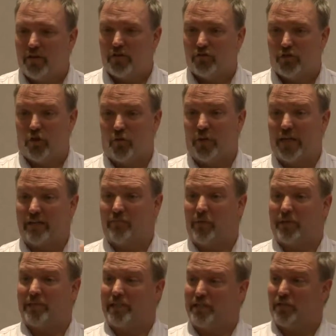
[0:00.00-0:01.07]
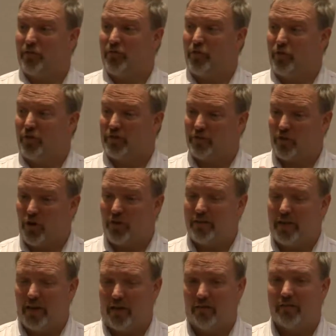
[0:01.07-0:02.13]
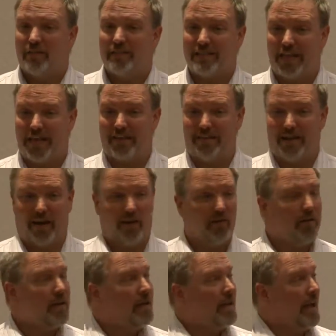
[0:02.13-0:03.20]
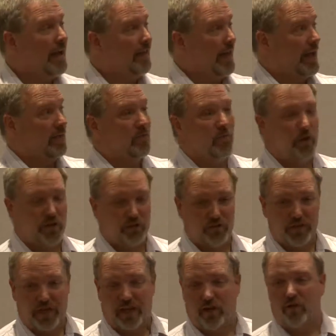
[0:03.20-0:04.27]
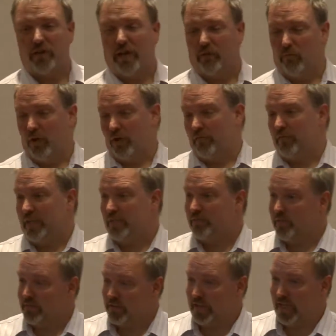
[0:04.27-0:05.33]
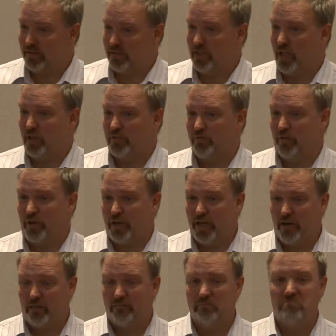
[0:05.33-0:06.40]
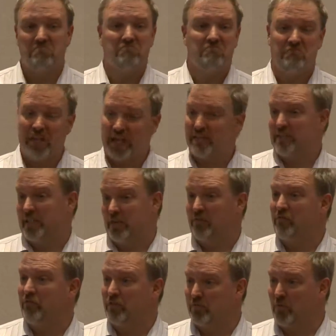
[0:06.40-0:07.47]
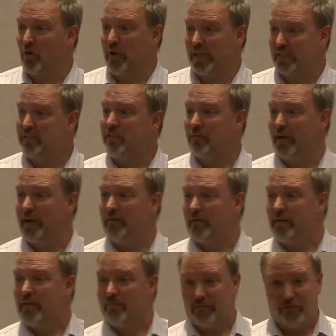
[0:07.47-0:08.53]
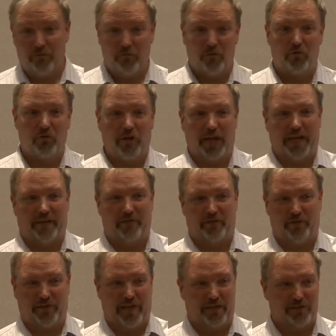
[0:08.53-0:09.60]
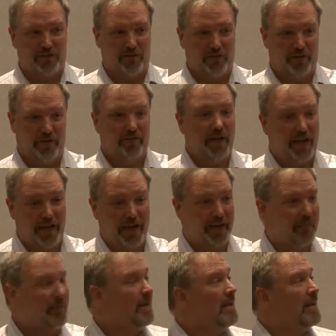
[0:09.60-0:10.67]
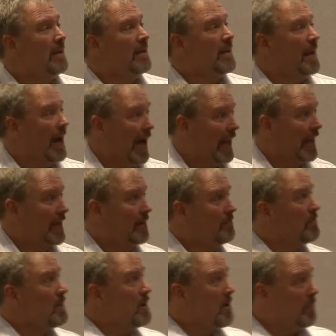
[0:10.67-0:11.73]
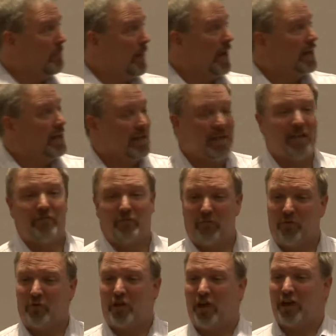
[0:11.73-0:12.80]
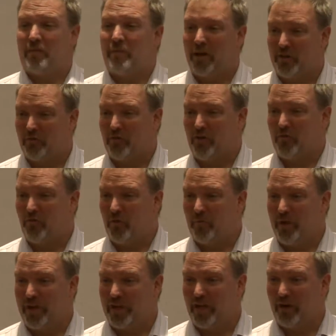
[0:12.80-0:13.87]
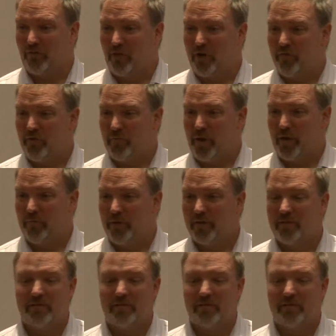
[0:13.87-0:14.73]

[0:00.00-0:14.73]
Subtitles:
So it's much easier for you to start there, stay there, and then when you say, okay, well, our fee's $50,000 for a year, nice deal for a small agency, right? Who wouldn't like a $50,000 deal? I'd like them. I like them. But if we're talking about a $3 or $4 million revenue bump,